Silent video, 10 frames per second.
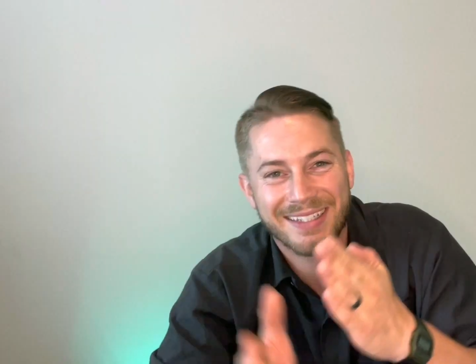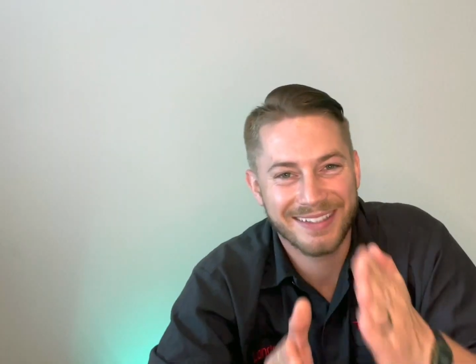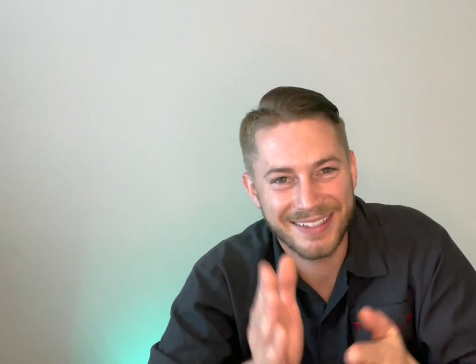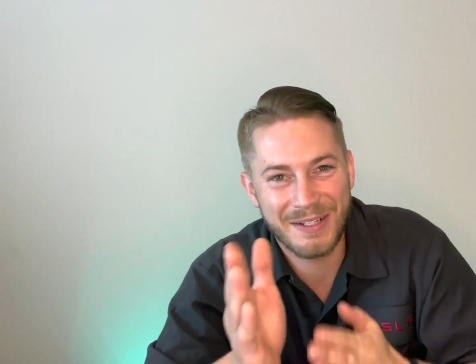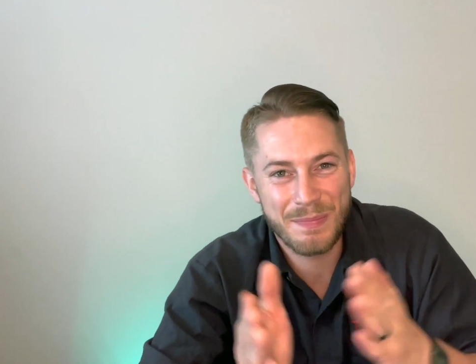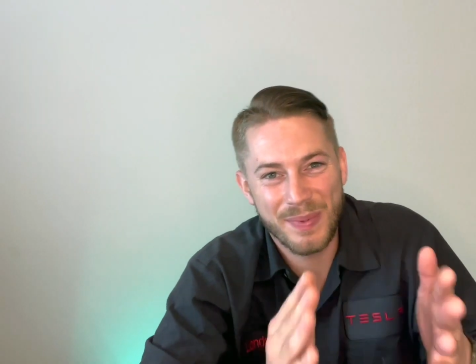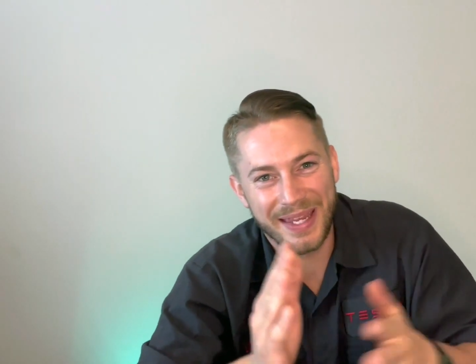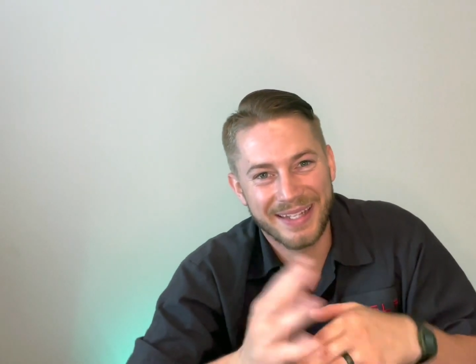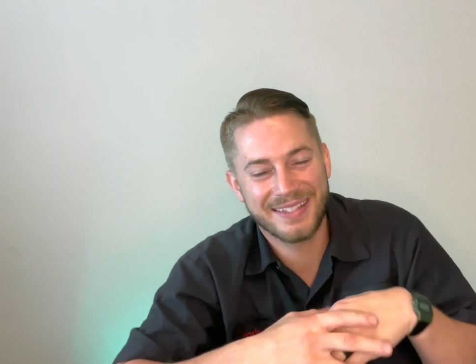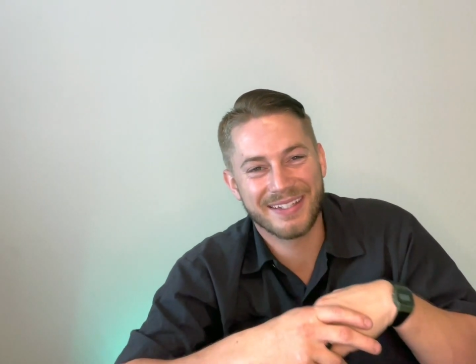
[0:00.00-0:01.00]
little
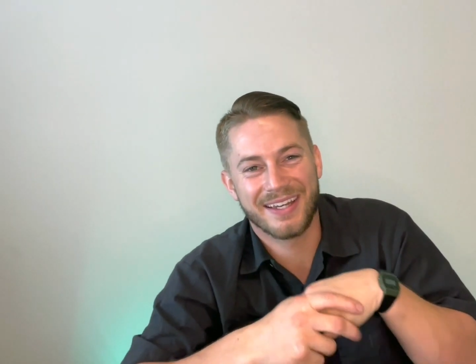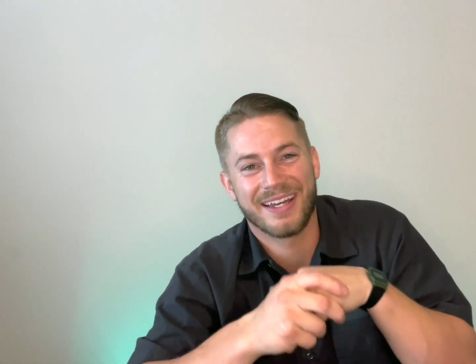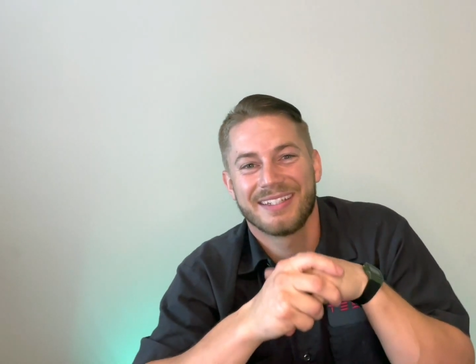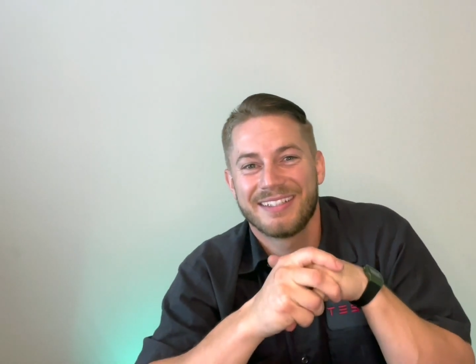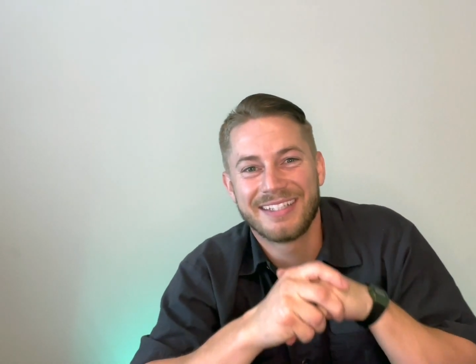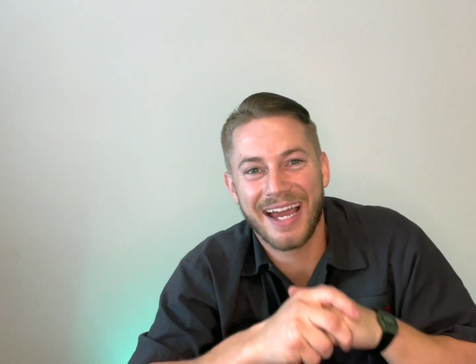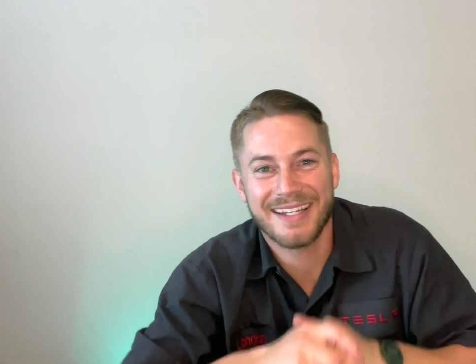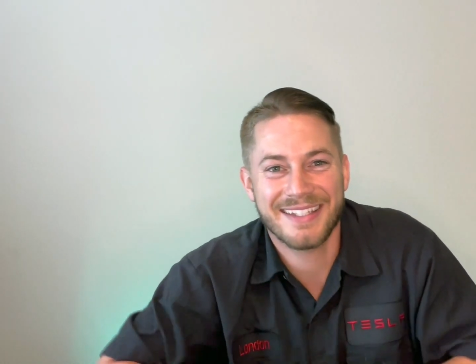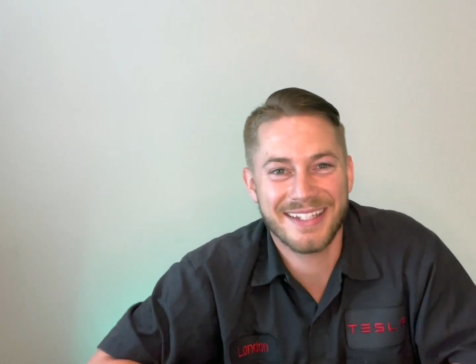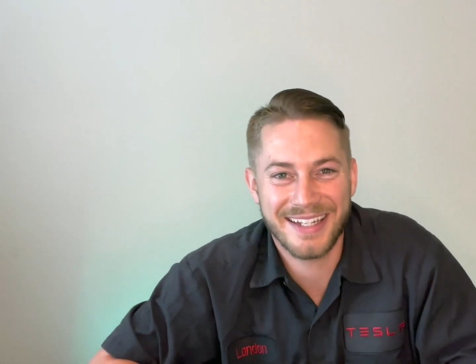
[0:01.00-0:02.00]
bit
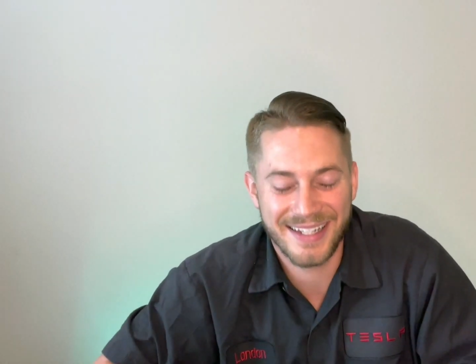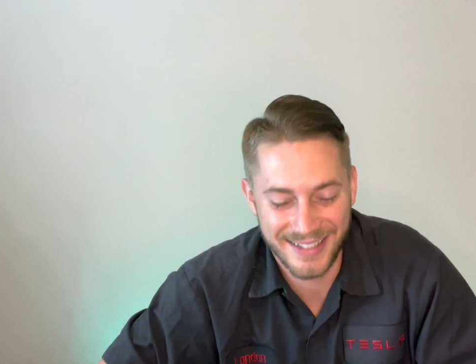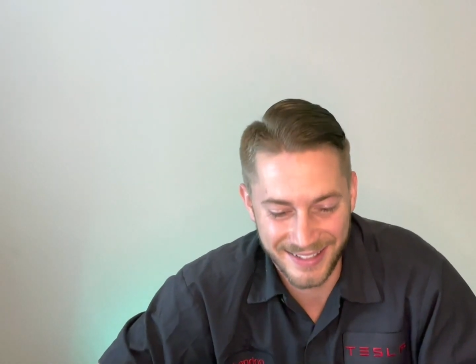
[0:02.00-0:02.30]
dicey,